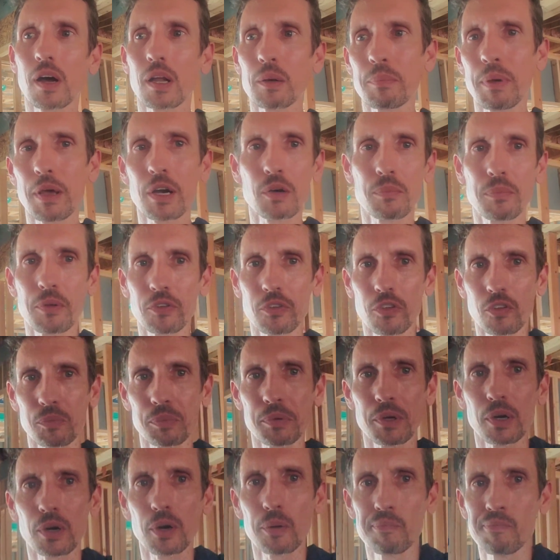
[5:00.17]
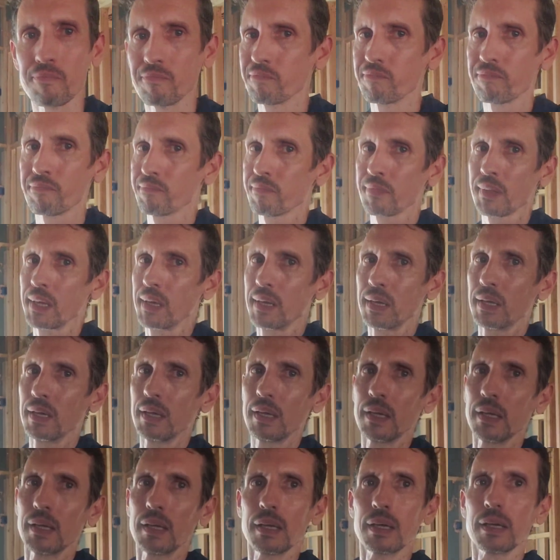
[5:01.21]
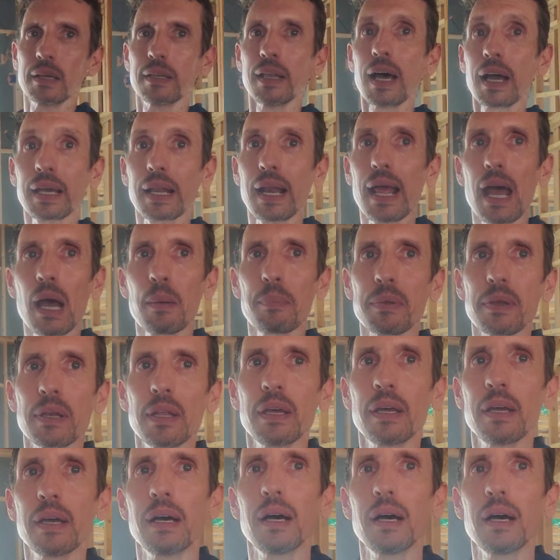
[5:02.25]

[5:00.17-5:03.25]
on Better Business Bureau. Not gonna happen.